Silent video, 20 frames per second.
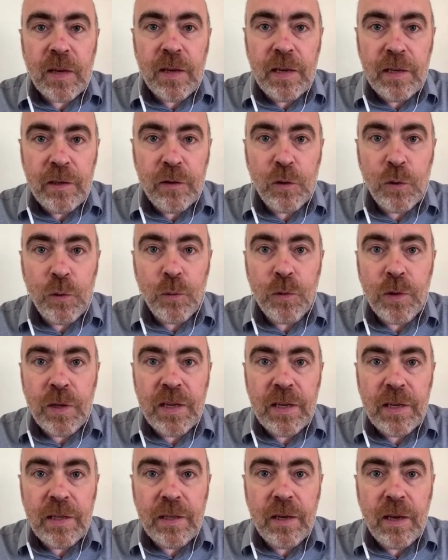into
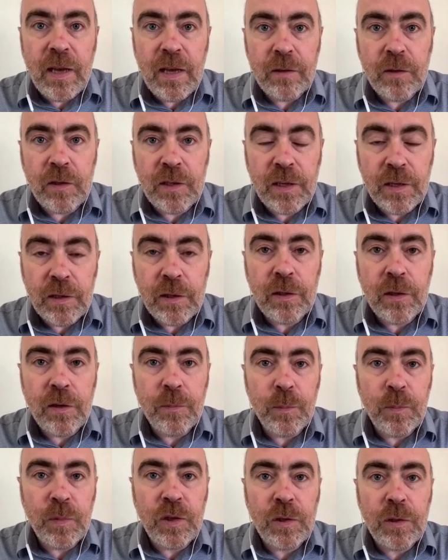the health
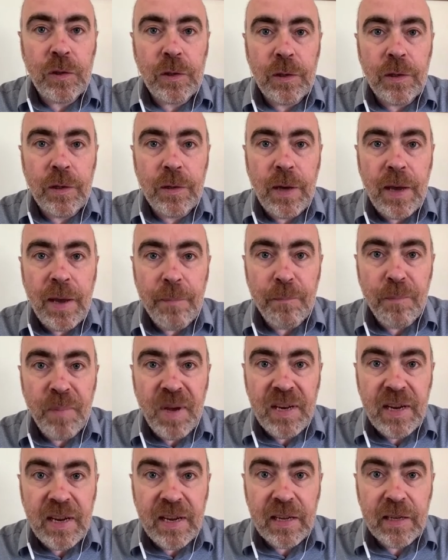systems,
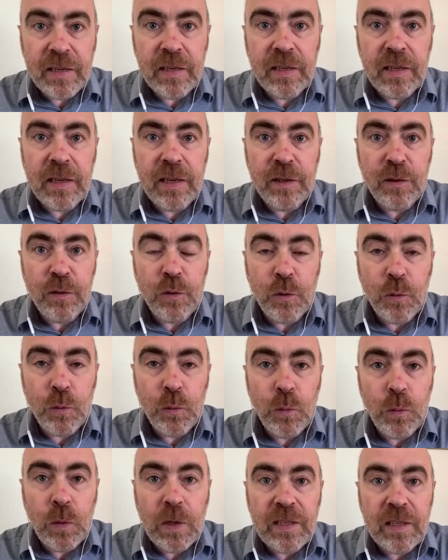embedding it
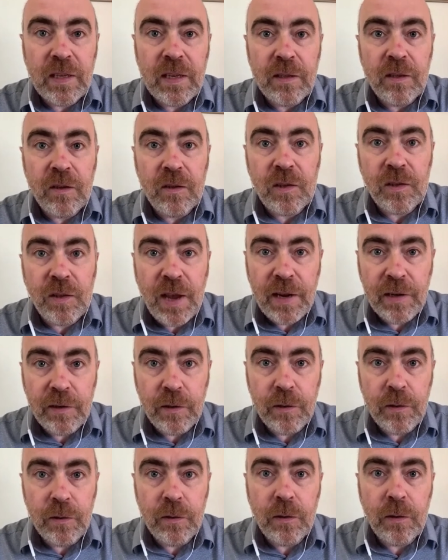into, let's say, the
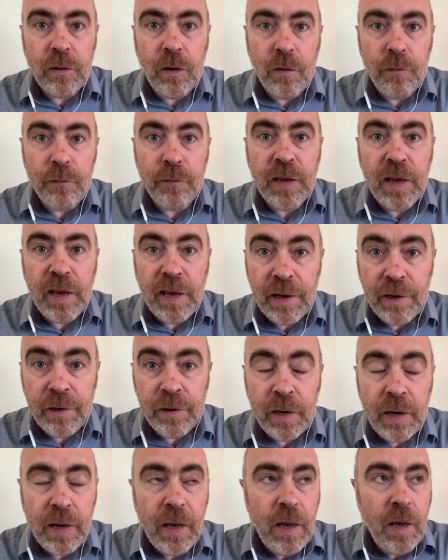standard of
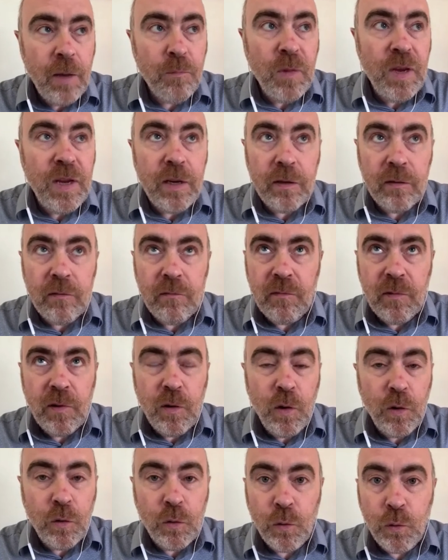care in
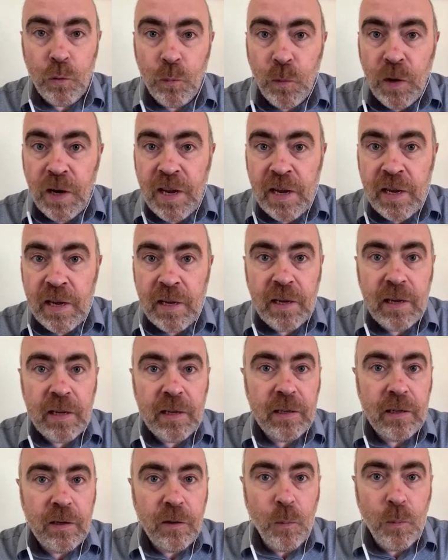a good way,
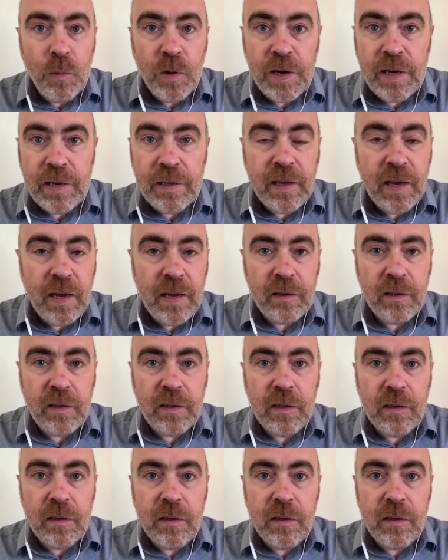in a way that